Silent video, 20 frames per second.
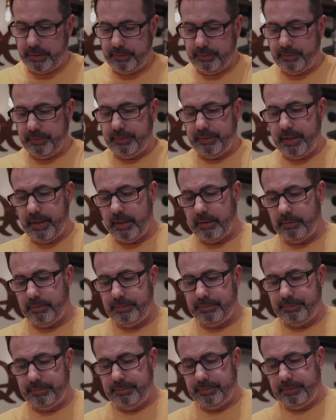
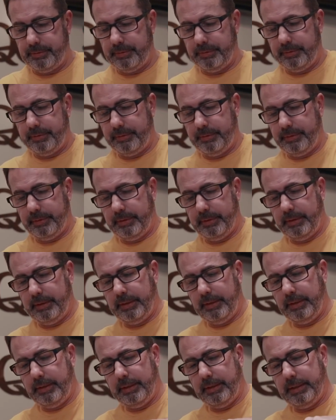itself,
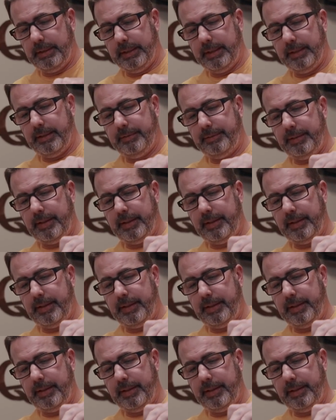like I